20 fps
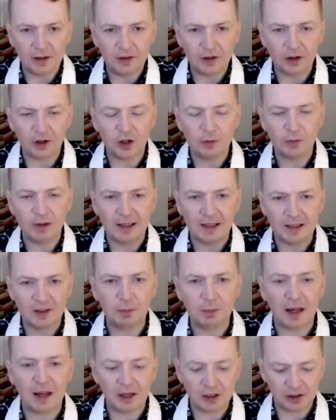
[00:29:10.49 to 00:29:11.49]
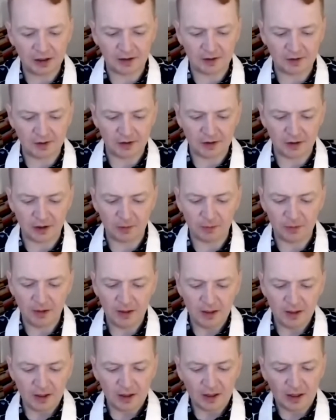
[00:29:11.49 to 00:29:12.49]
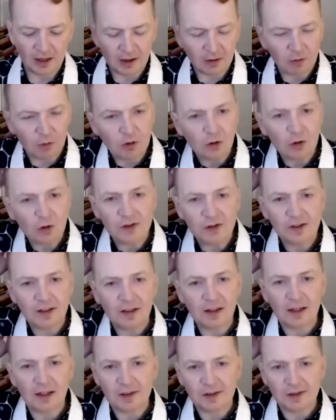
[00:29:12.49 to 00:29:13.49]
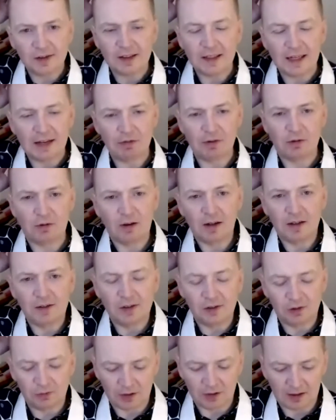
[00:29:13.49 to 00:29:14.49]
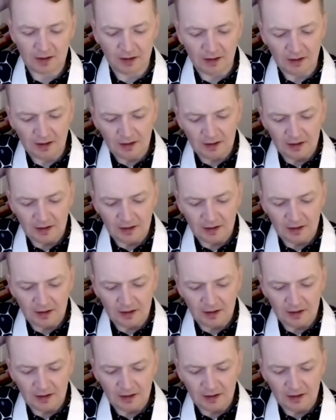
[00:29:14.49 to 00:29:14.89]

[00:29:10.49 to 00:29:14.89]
thermal expansion is the term, we're going to see a lot of sea level rise as well.